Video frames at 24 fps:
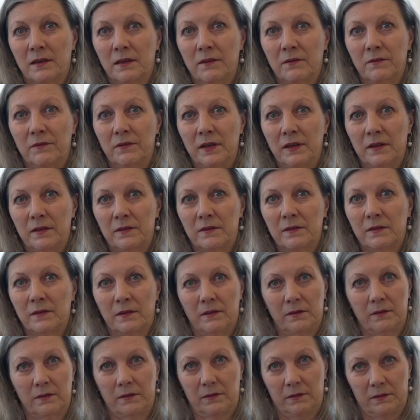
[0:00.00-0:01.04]
with
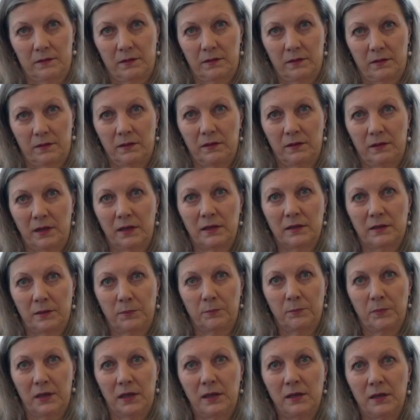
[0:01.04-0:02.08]
in, in,
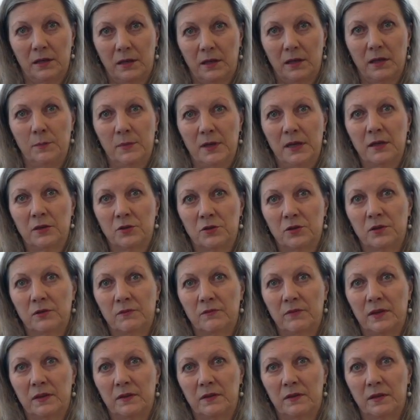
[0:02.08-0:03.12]
the, in the image
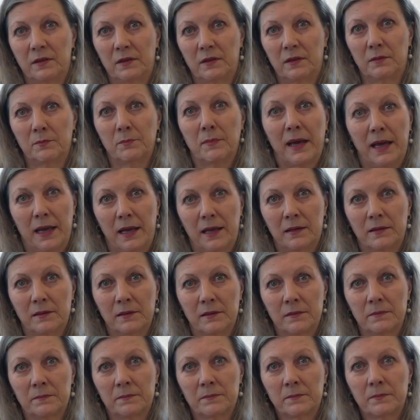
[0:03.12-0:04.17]
with a man,
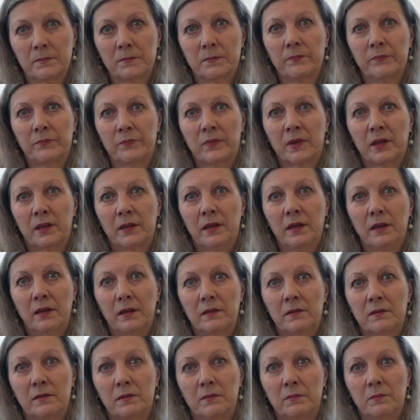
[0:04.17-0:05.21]

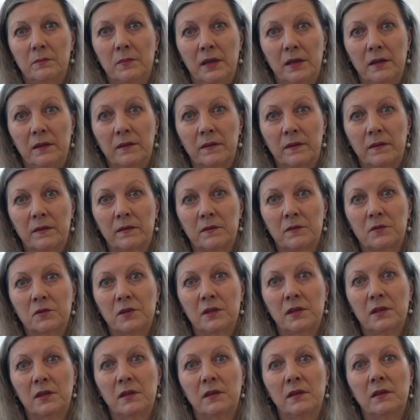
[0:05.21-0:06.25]
it means
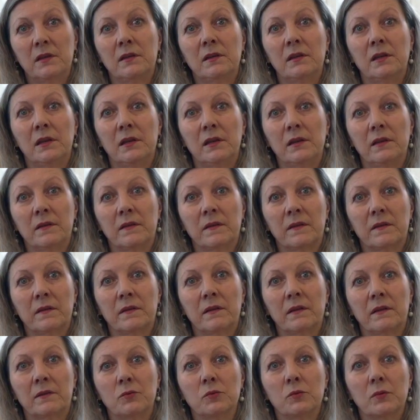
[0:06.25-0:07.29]
she
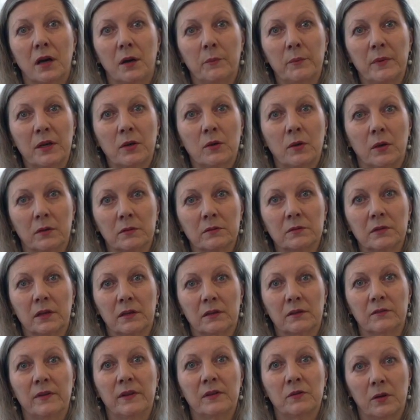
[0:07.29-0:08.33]
needs to come in
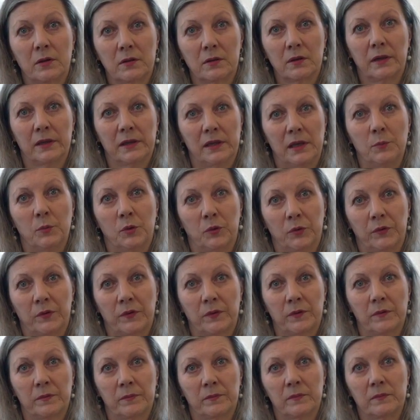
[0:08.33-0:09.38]
contact with her
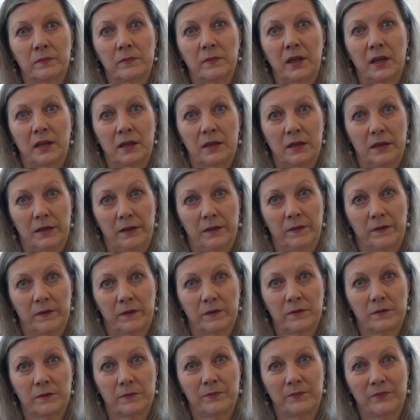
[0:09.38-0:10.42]
animus, at
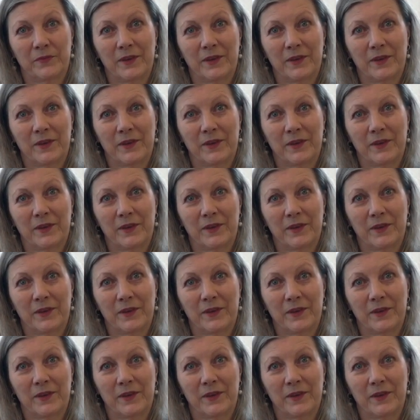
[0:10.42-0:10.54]
least.